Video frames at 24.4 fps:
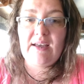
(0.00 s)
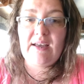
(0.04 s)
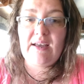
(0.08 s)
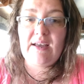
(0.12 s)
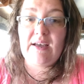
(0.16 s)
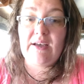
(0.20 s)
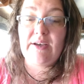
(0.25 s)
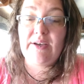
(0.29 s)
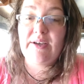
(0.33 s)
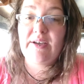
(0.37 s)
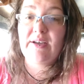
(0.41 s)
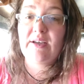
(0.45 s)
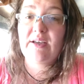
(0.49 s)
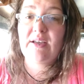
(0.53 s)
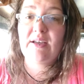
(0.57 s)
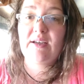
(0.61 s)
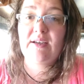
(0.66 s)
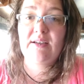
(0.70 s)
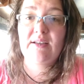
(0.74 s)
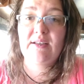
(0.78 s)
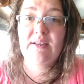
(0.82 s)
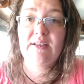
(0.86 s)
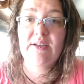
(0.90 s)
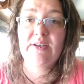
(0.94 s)
Ugh
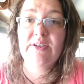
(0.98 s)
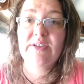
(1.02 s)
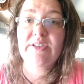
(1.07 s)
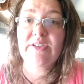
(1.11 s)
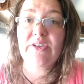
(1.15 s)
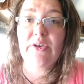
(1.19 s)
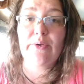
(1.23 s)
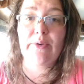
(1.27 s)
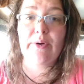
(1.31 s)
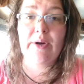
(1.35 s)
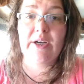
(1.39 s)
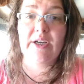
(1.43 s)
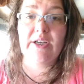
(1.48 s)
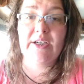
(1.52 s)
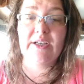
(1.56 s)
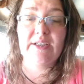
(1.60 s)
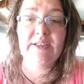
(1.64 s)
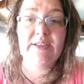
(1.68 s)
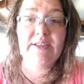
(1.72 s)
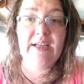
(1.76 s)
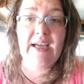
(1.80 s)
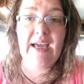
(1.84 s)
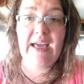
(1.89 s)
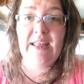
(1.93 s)
they're so
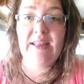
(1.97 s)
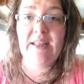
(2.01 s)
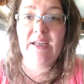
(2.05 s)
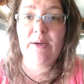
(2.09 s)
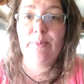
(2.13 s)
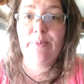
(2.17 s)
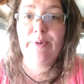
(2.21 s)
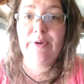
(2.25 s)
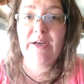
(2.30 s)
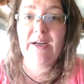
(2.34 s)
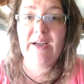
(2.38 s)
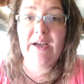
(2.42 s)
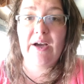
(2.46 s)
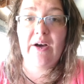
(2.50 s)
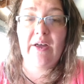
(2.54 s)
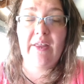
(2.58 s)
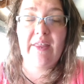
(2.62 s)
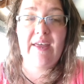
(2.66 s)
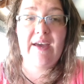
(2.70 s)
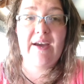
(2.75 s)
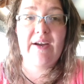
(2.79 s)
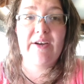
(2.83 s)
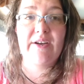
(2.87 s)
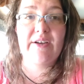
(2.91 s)
hurt and they're putting
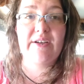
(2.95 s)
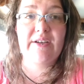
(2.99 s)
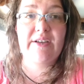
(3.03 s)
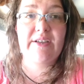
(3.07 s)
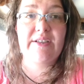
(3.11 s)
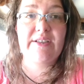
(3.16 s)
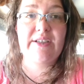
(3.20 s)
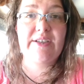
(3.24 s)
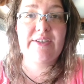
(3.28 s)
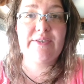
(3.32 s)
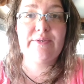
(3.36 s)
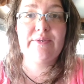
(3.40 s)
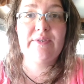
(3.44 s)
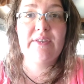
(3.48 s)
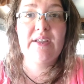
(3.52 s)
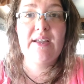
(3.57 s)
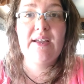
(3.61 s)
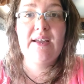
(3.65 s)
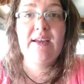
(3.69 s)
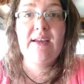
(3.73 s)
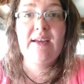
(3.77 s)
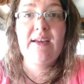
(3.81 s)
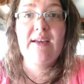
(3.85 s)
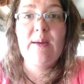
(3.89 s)
all that hurt on you.
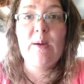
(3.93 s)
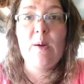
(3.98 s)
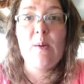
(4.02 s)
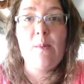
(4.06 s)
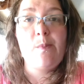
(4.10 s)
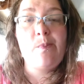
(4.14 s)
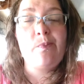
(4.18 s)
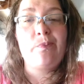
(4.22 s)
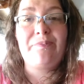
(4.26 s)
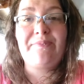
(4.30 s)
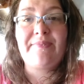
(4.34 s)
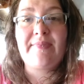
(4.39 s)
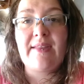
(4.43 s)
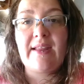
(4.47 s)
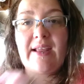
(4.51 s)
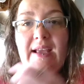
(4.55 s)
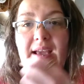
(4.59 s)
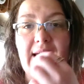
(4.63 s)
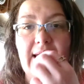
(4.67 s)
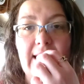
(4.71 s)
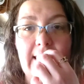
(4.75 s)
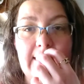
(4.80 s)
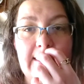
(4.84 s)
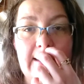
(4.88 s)

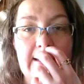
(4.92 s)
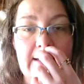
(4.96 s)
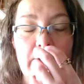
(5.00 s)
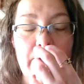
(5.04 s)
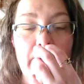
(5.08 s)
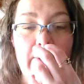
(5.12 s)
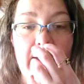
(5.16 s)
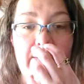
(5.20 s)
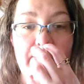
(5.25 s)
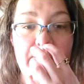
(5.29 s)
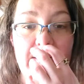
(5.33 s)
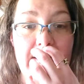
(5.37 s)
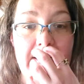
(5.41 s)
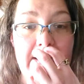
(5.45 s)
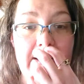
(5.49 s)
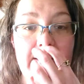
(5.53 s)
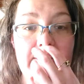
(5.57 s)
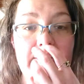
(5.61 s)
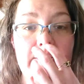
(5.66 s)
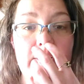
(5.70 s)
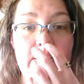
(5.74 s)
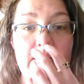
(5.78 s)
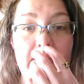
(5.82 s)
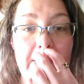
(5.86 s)
And then you have
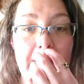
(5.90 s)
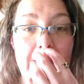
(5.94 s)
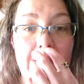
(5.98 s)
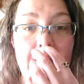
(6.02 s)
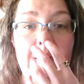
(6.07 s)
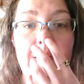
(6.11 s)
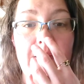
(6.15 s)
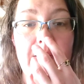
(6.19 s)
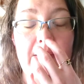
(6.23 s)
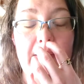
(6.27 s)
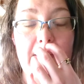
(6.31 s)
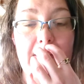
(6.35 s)
another